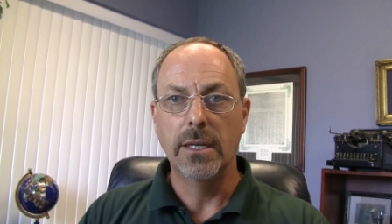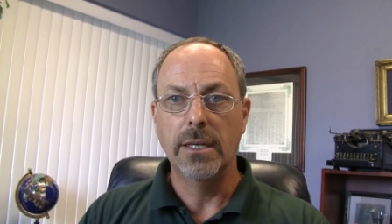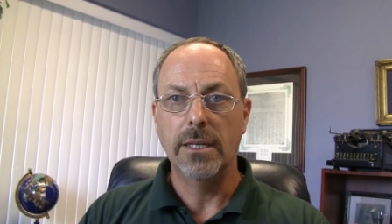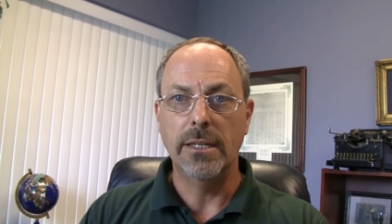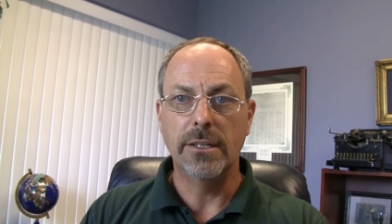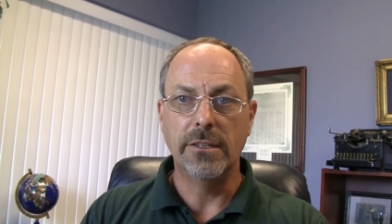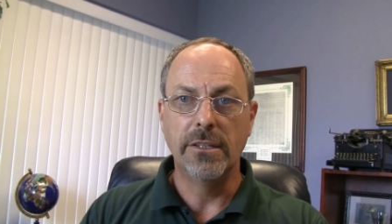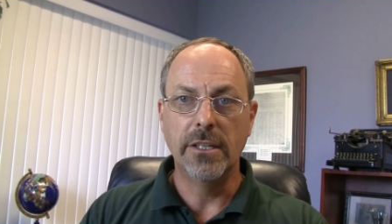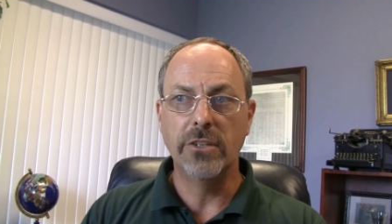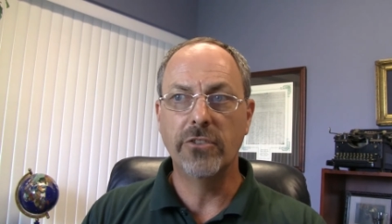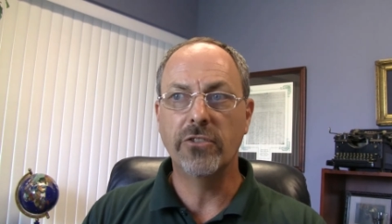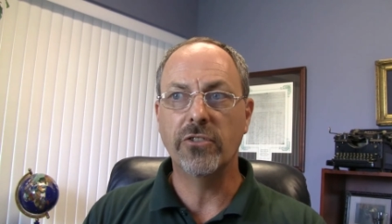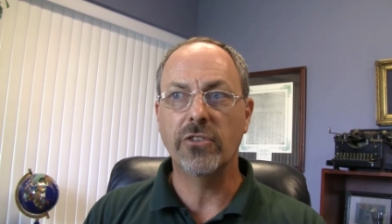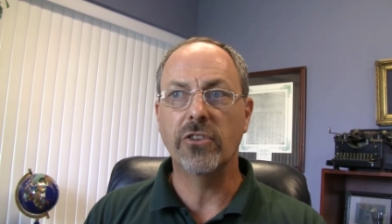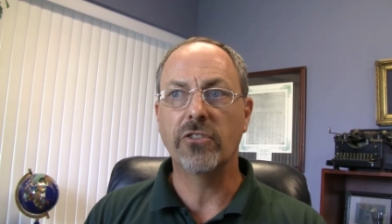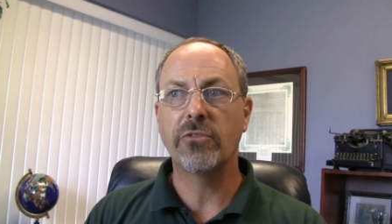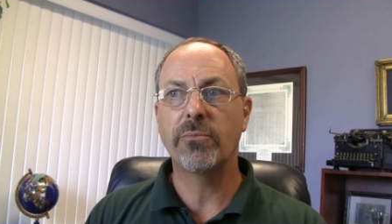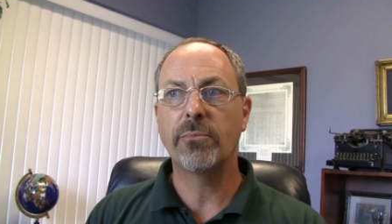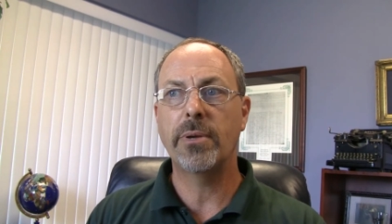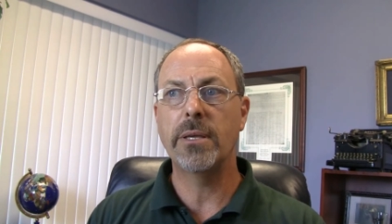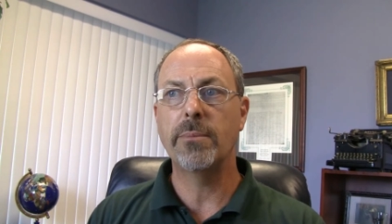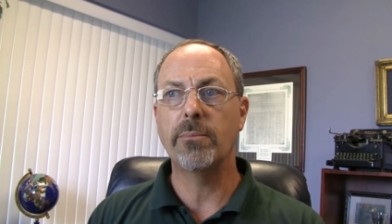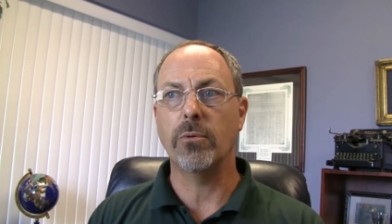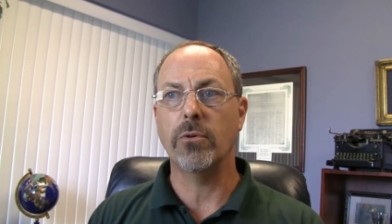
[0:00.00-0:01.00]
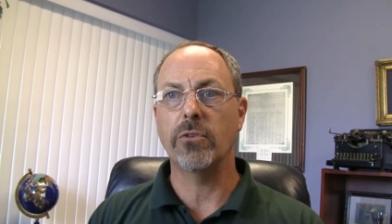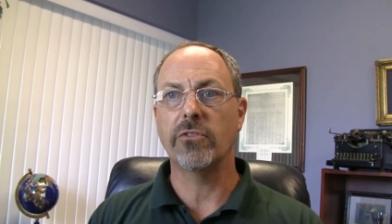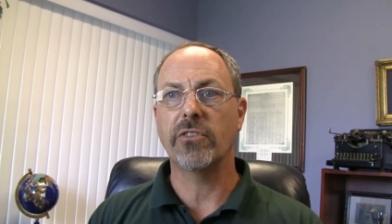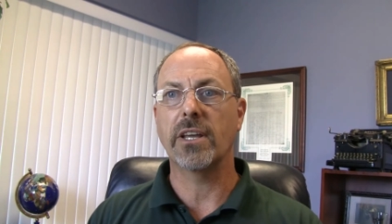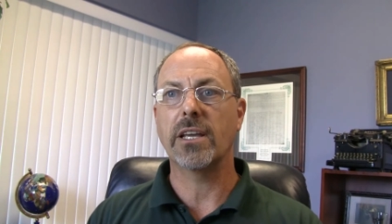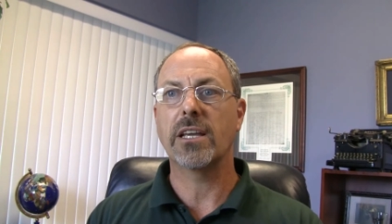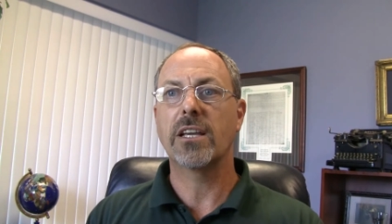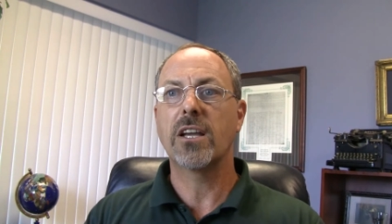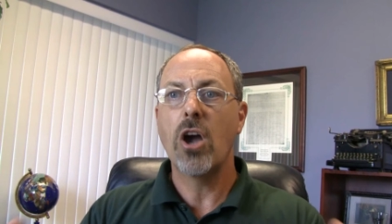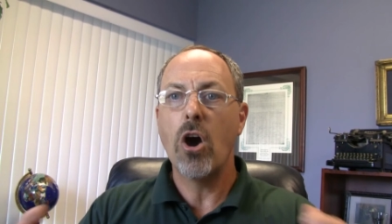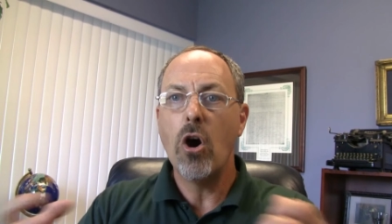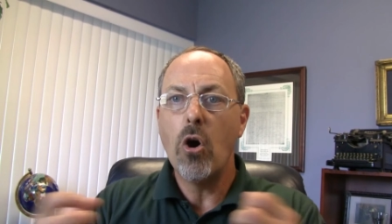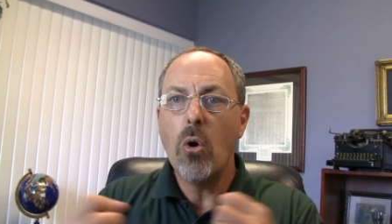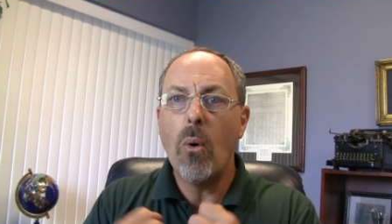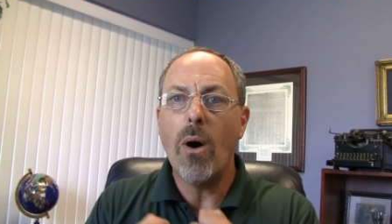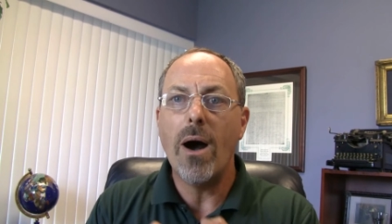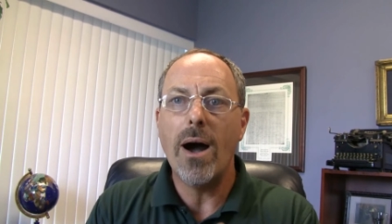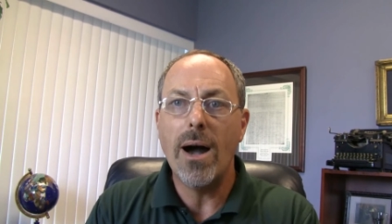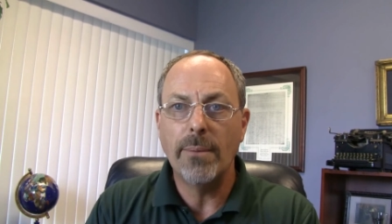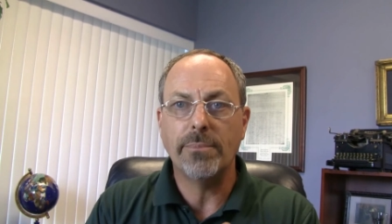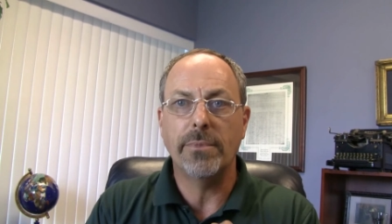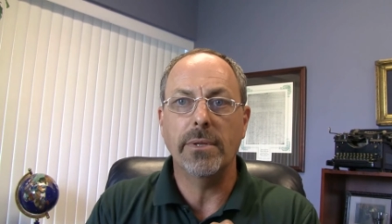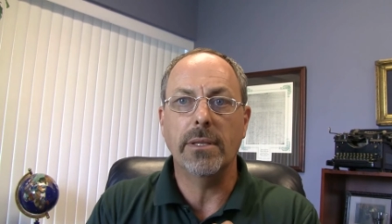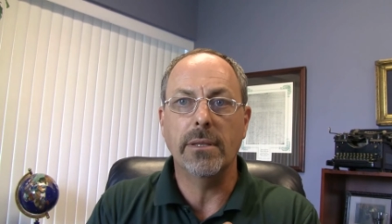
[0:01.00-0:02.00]
indigenous peoples and
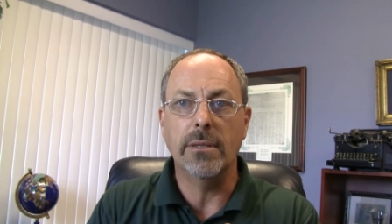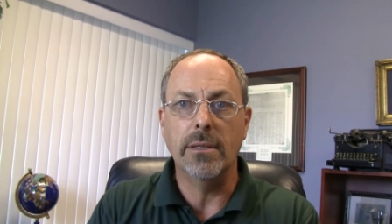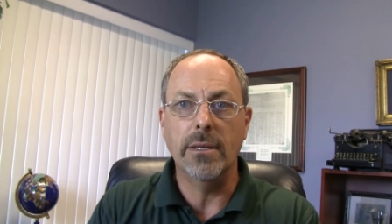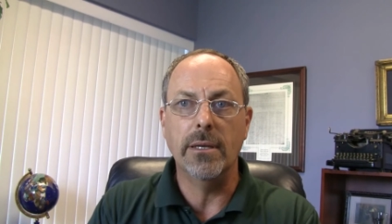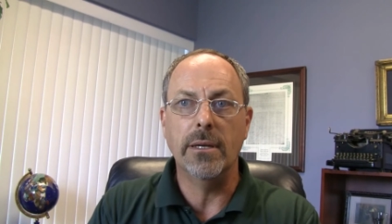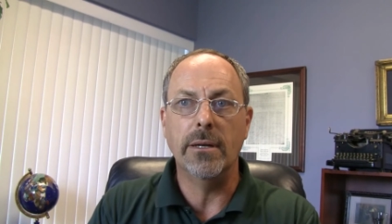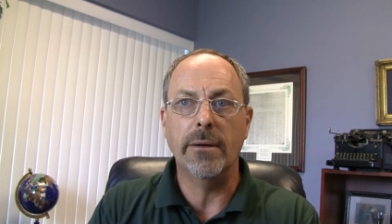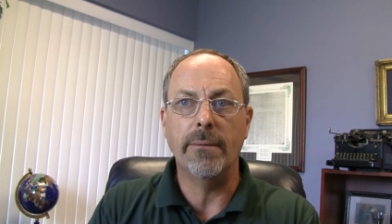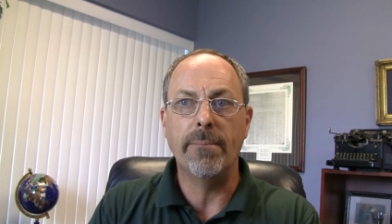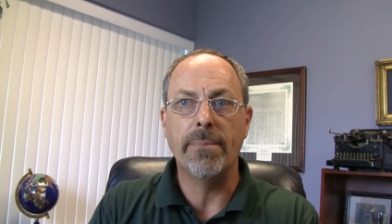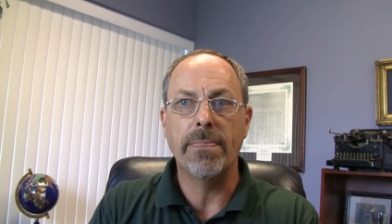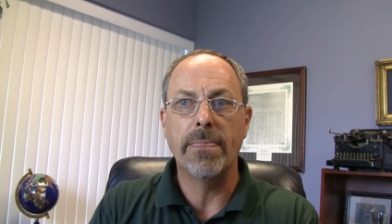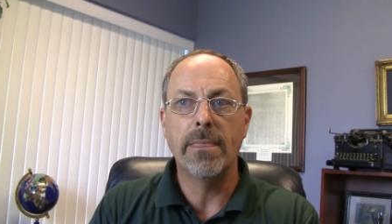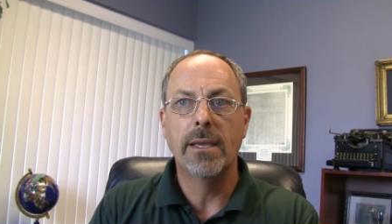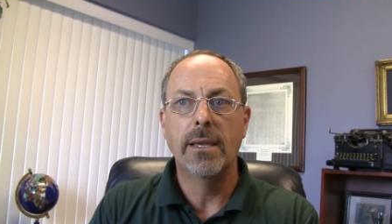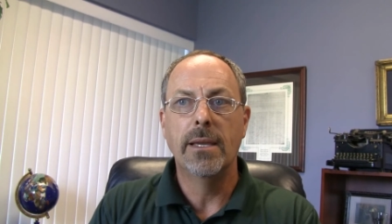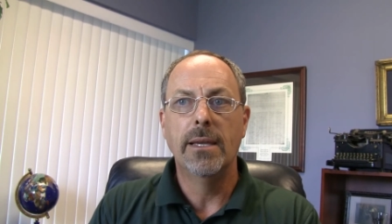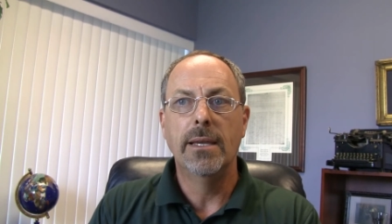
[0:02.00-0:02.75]
co-opting them